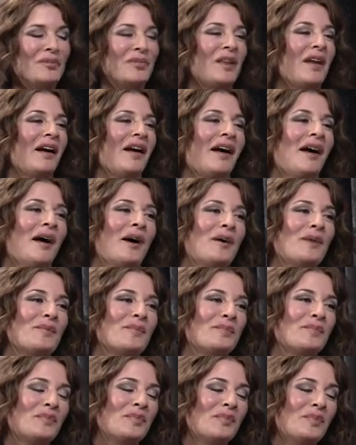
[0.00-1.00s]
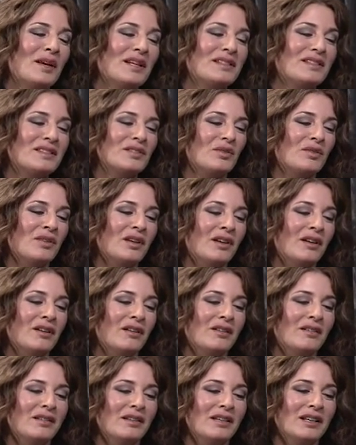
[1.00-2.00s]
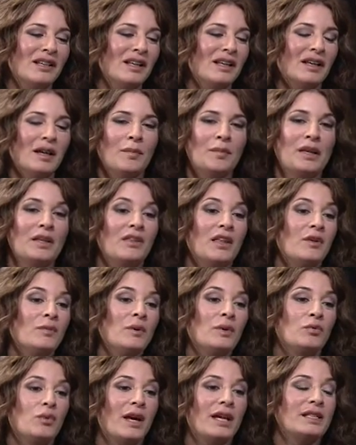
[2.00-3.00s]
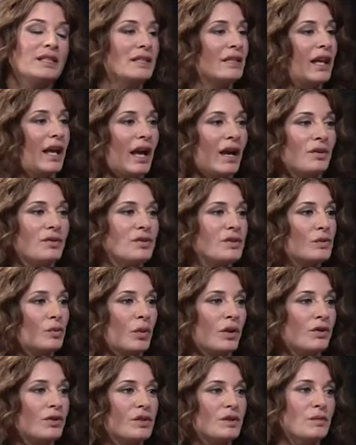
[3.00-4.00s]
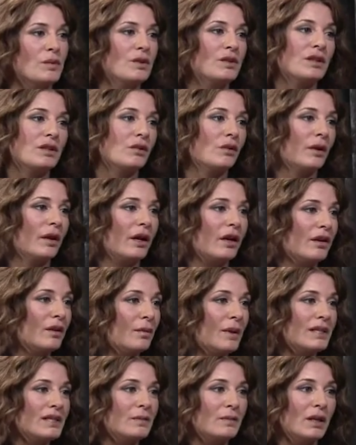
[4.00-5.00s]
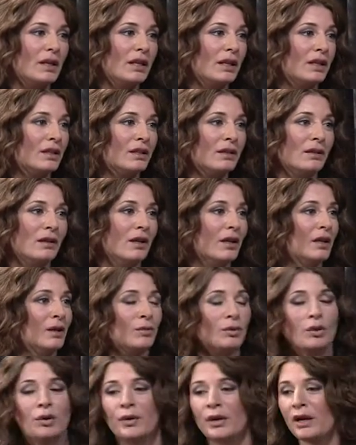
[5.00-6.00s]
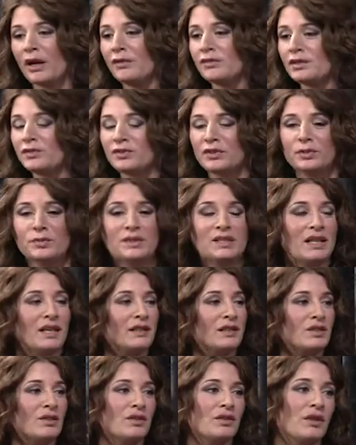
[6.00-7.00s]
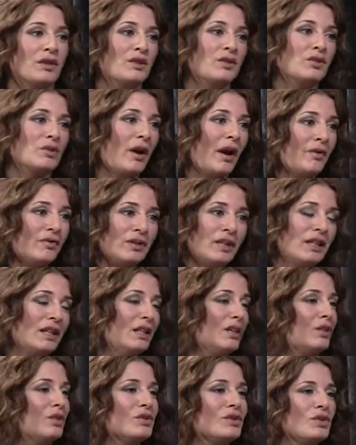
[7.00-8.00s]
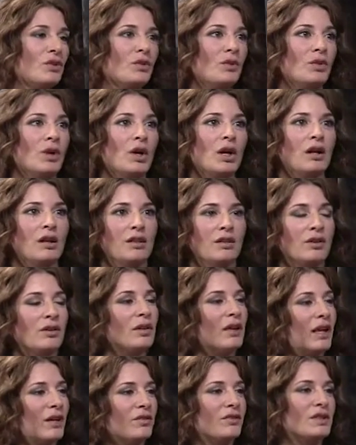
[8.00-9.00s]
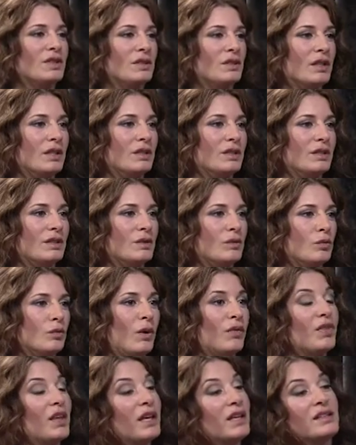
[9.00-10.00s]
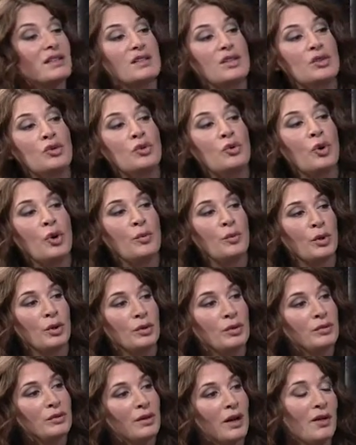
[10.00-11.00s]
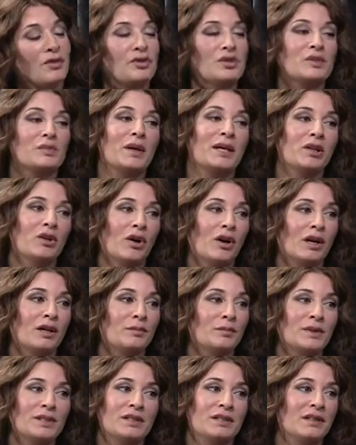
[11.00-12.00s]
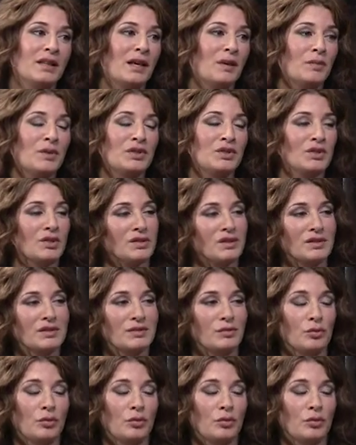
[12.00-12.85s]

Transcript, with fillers: Uh-huh. Um, but so they're, I mean, they've been raised in a house where there's music going on in the basement and we're going off to film sets or they're traveling, you know, so their life is, is what they consider normal. Uh-huh. Others may not, but mm-hmm. to them it's just